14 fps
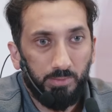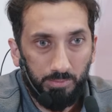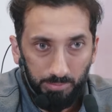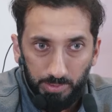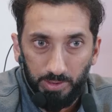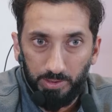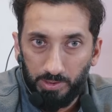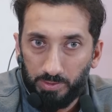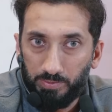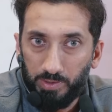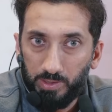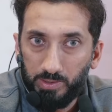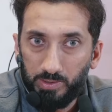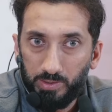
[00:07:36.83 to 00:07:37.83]
Millions of
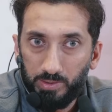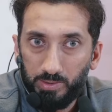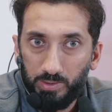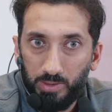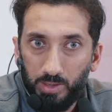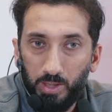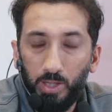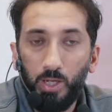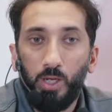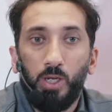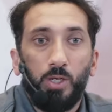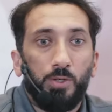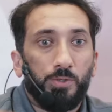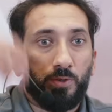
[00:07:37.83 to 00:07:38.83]
years.
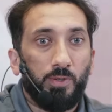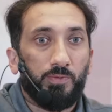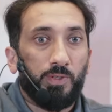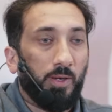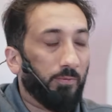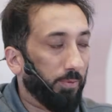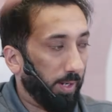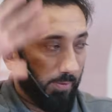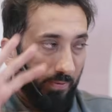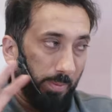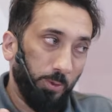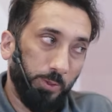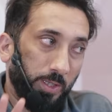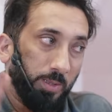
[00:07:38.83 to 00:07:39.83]
So if I'm
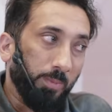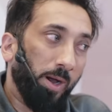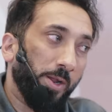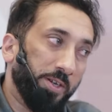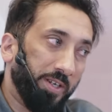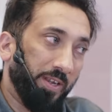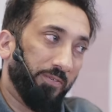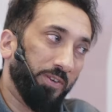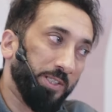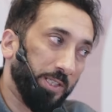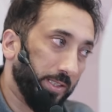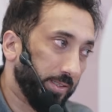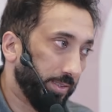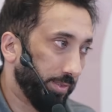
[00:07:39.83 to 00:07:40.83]
using modern day
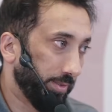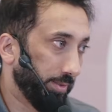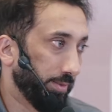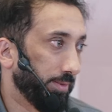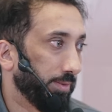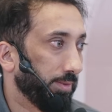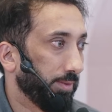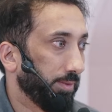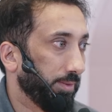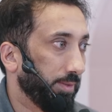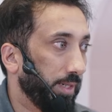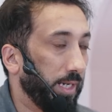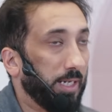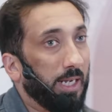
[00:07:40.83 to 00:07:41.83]
physics,
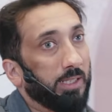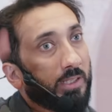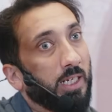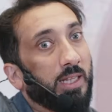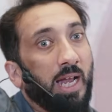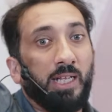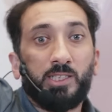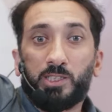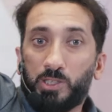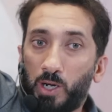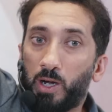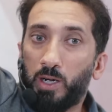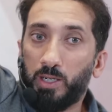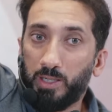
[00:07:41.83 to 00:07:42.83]
and I say that
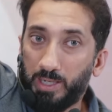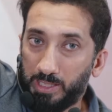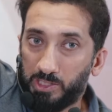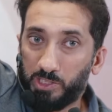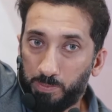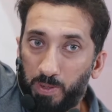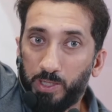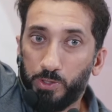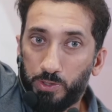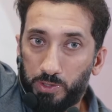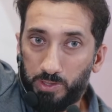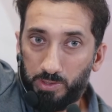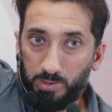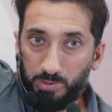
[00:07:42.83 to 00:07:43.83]
star gets
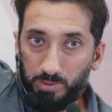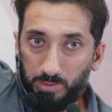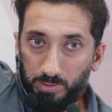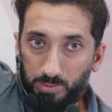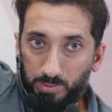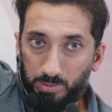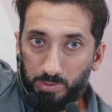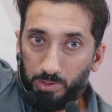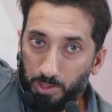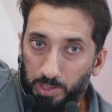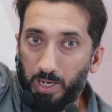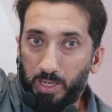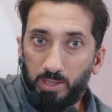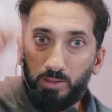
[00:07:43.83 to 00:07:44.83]
smudged
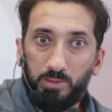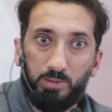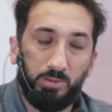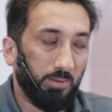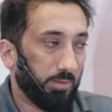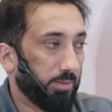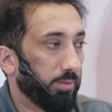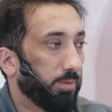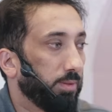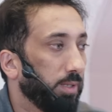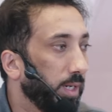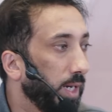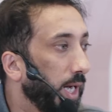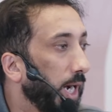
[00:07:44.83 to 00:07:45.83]
today,
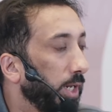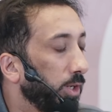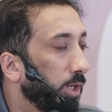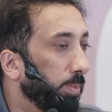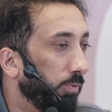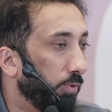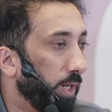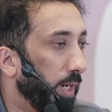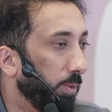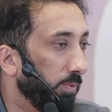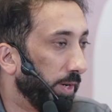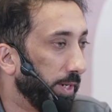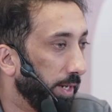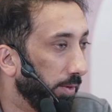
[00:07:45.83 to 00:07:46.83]
how long before I will
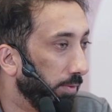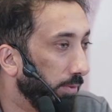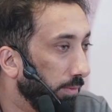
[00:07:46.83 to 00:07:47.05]
find out?